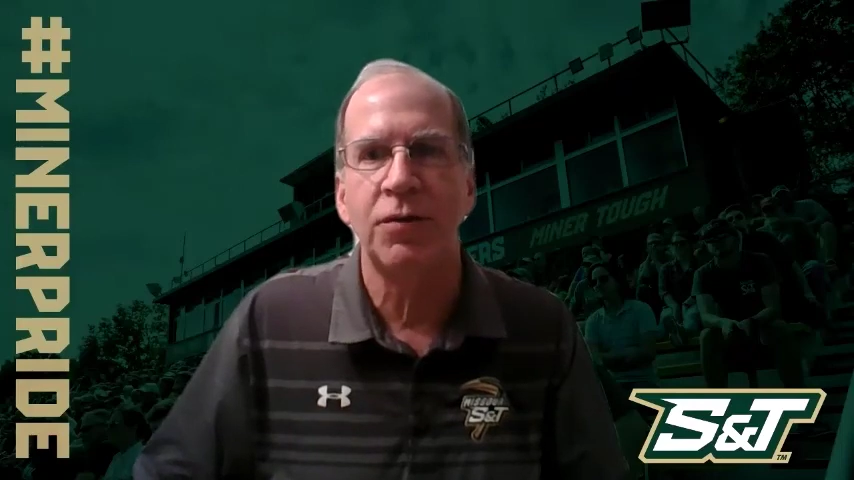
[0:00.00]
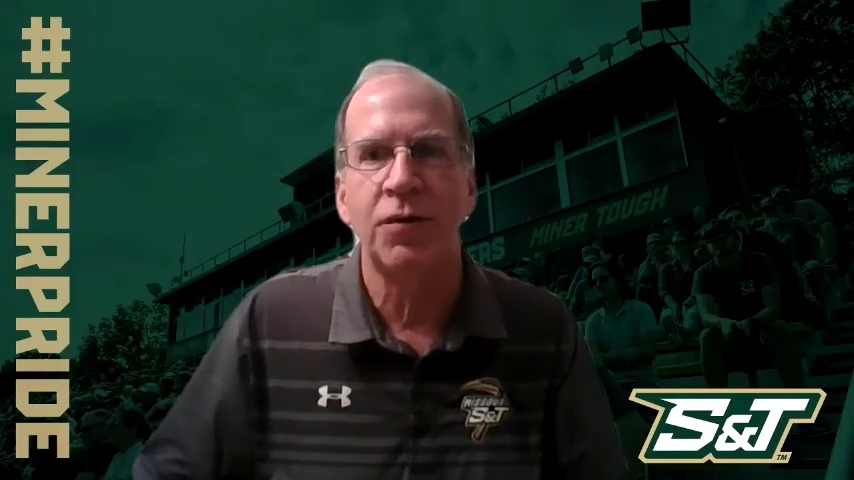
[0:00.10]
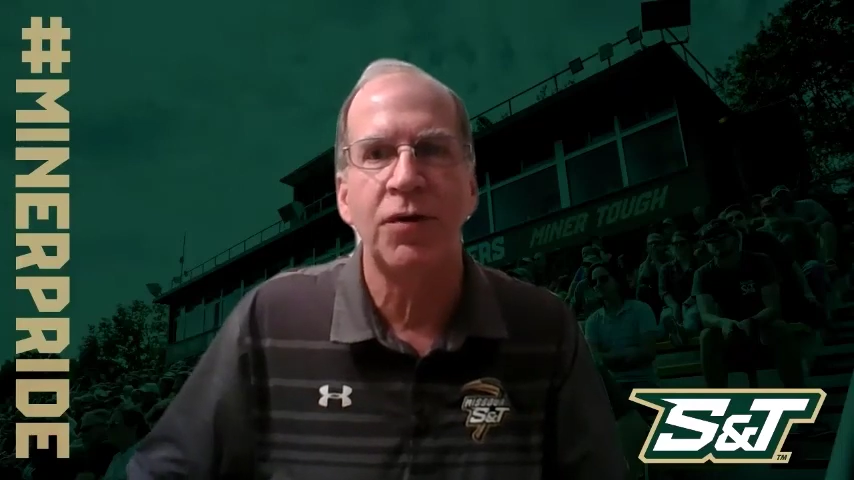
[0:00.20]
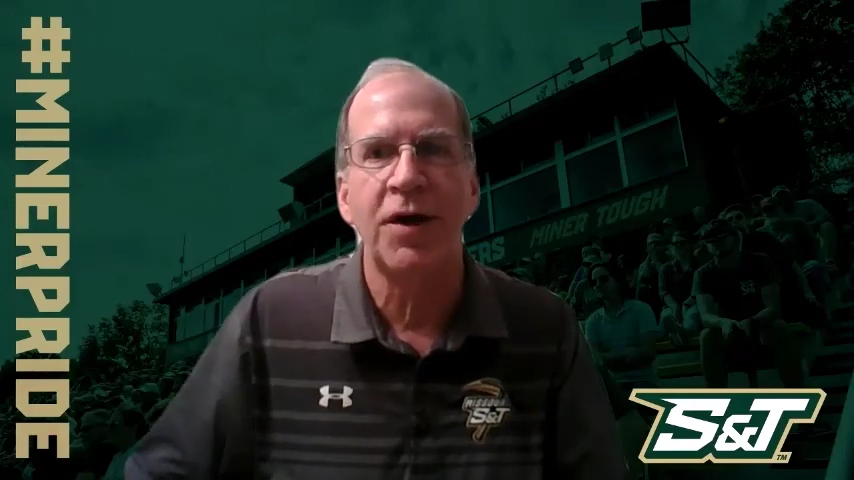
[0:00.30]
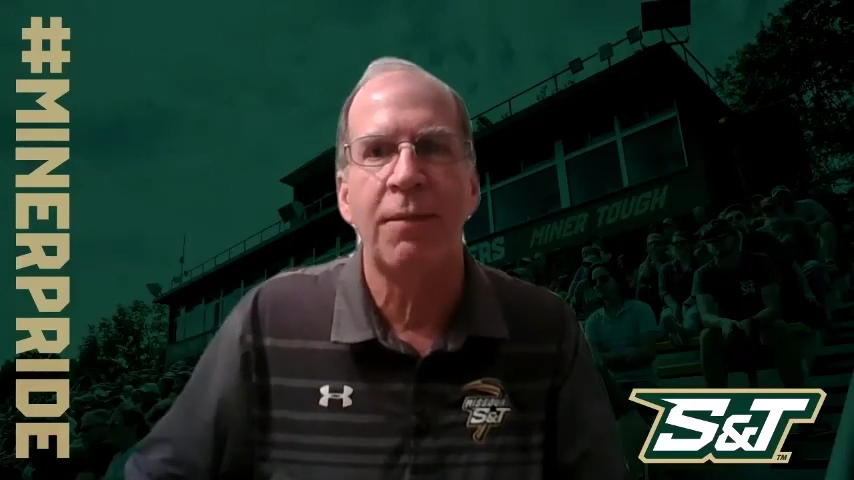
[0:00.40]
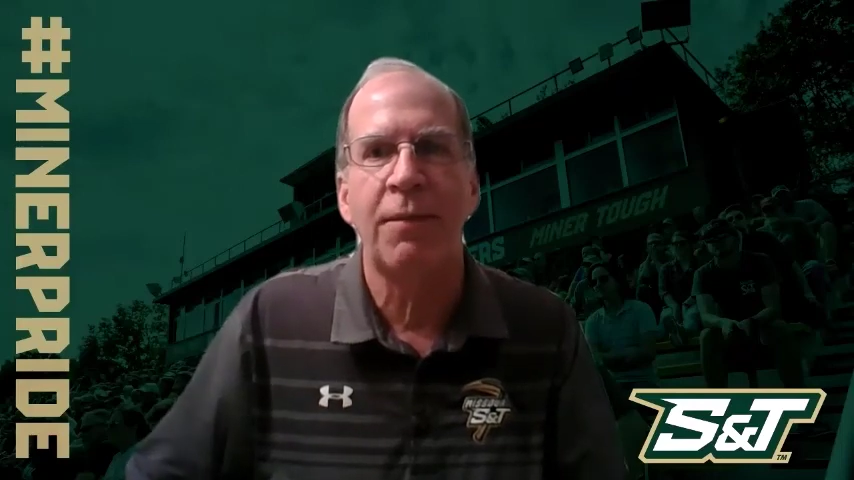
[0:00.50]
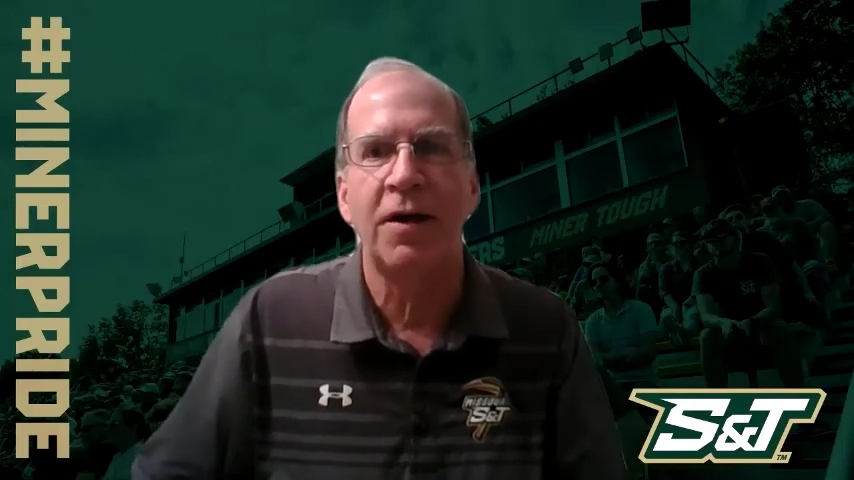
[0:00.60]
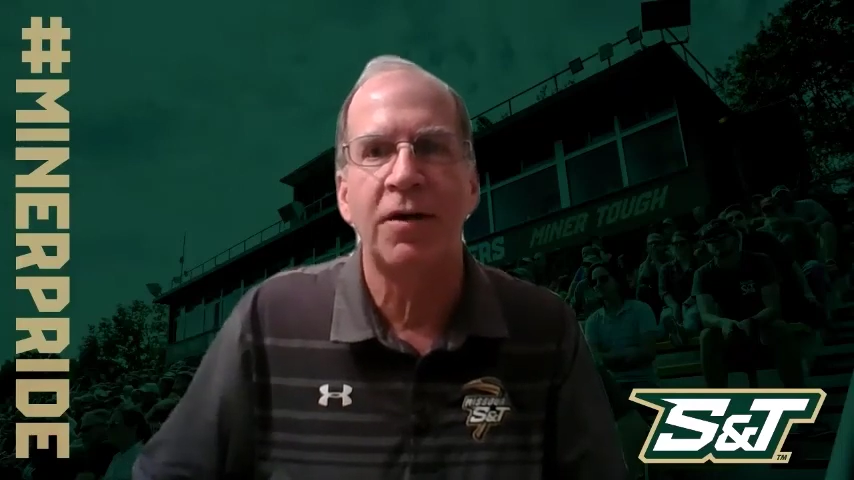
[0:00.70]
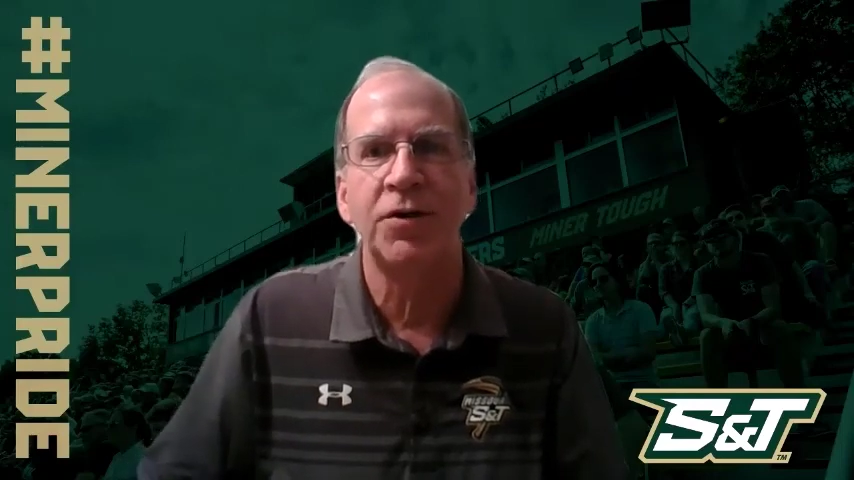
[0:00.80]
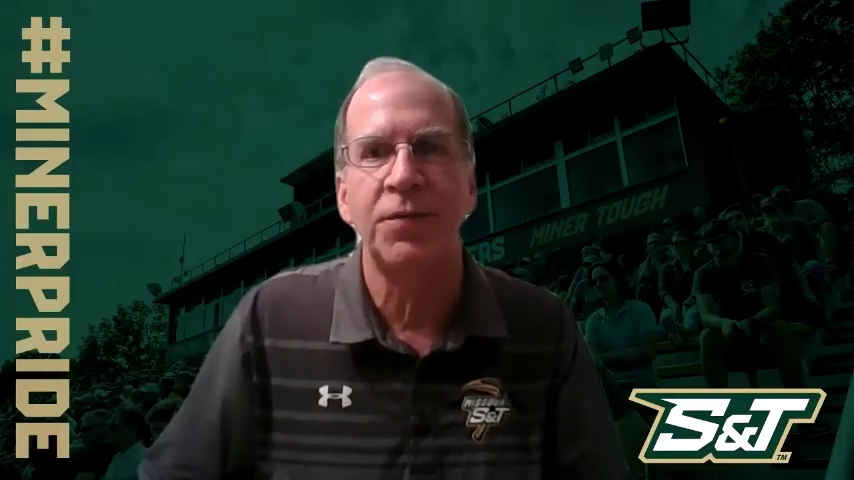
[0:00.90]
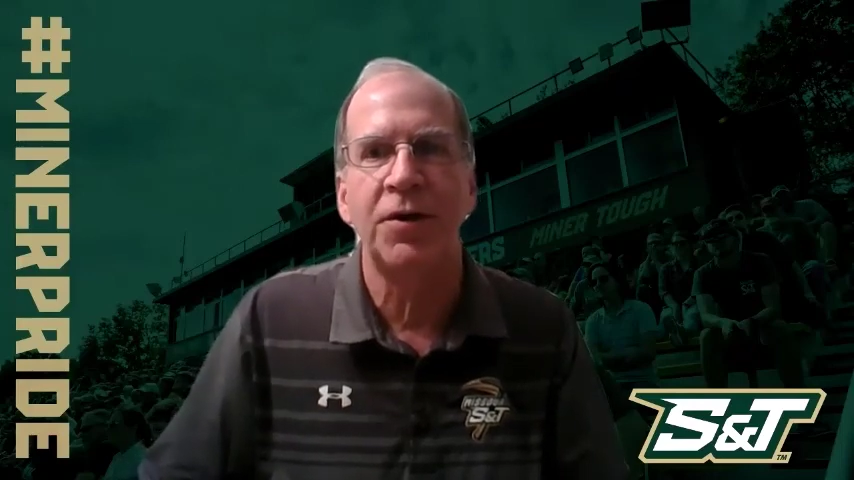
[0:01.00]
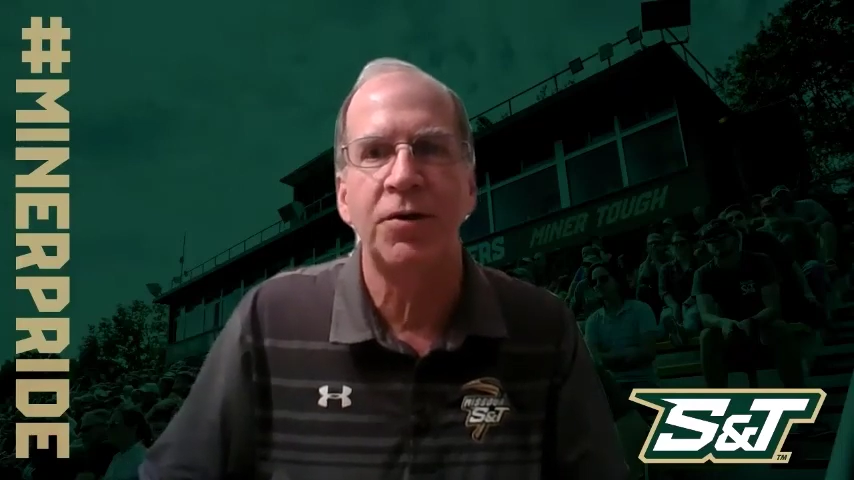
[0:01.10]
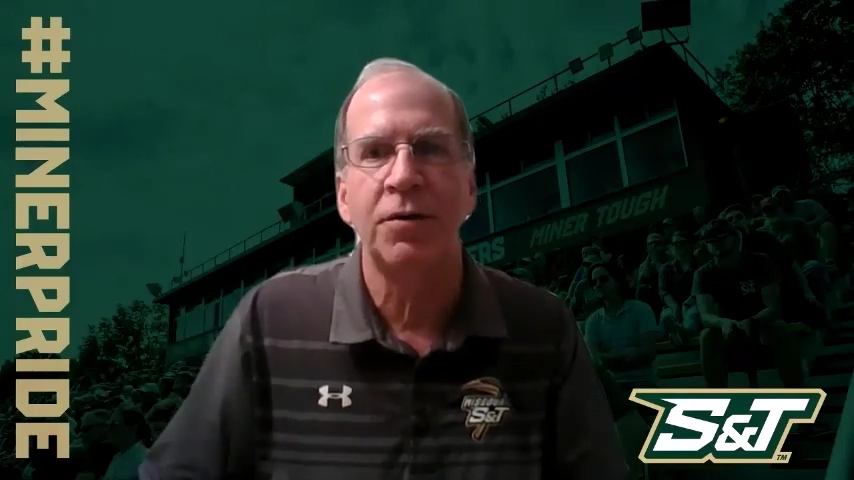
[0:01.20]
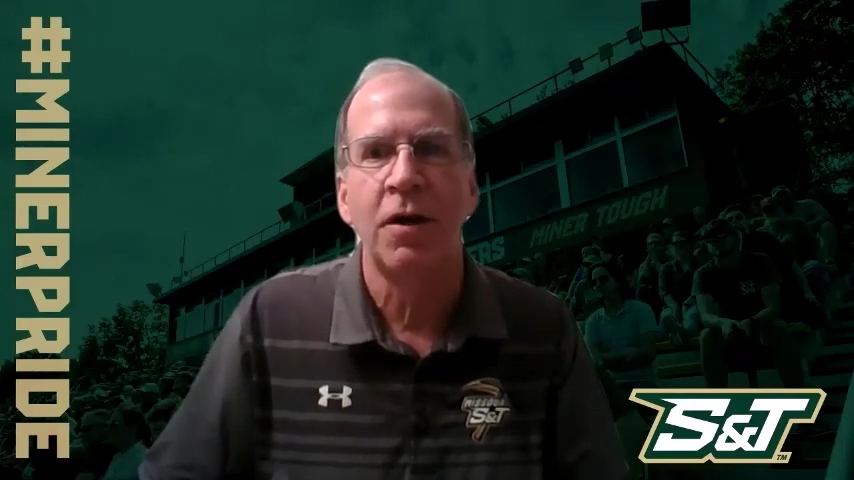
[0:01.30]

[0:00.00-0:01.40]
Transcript: or a non-biology major,